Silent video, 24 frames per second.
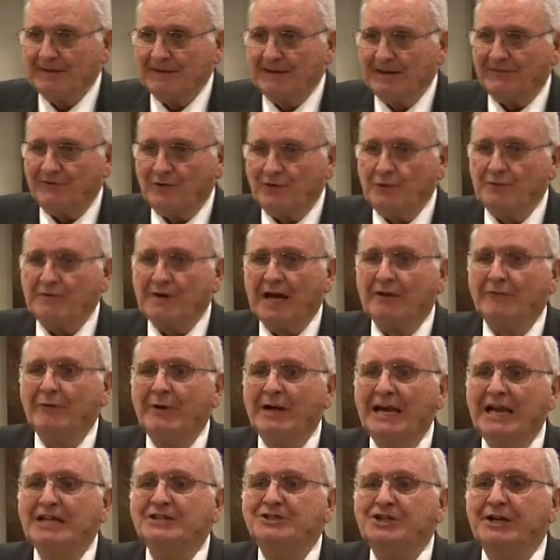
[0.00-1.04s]
If you've got a
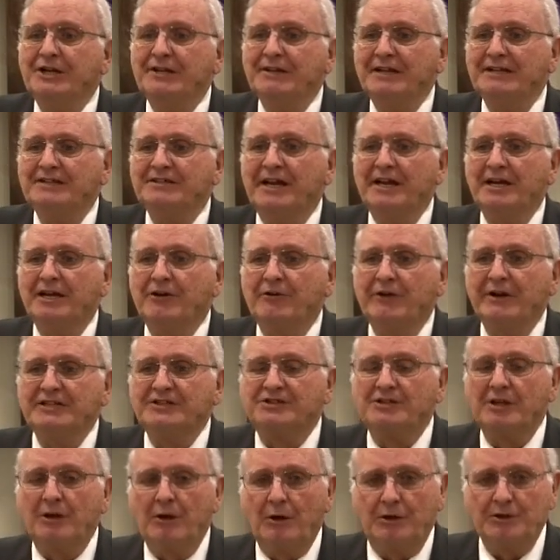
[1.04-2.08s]
religion that
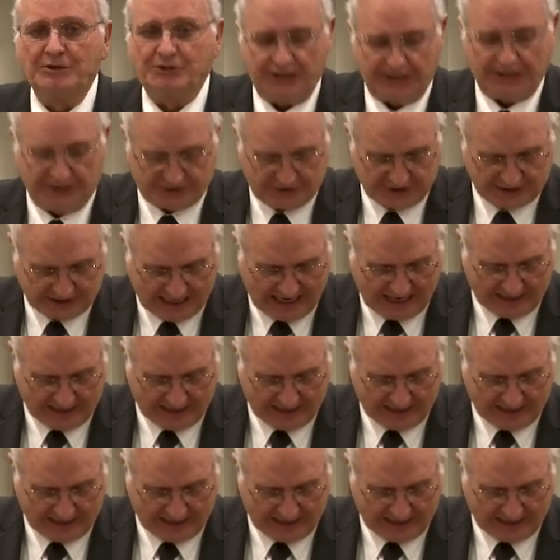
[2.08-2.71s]
denigrates the Lord Jesus,